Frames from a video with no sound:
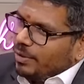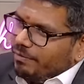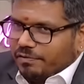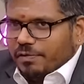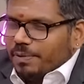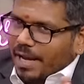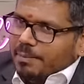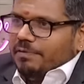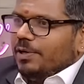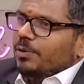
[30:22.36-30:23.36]
So even if a
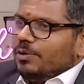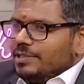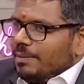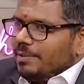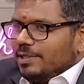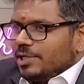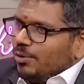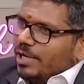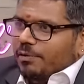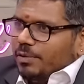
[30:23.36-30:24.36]
Brahmin were to go to some other
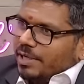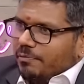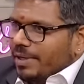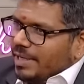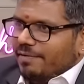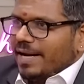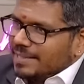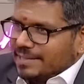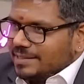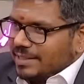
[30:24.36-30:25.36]
chowltry, he wouldn't have been given
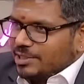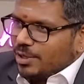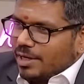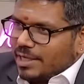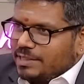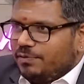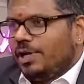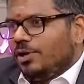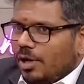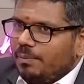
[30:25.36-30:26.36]
access. It's not as if
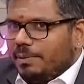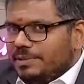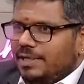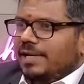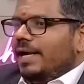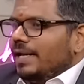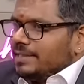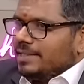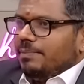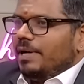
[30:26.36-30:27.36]
only non-Brahmins are denied
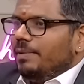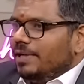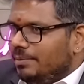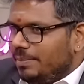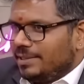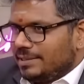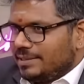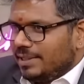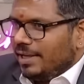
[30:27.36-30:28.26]
access in a Brahminical place.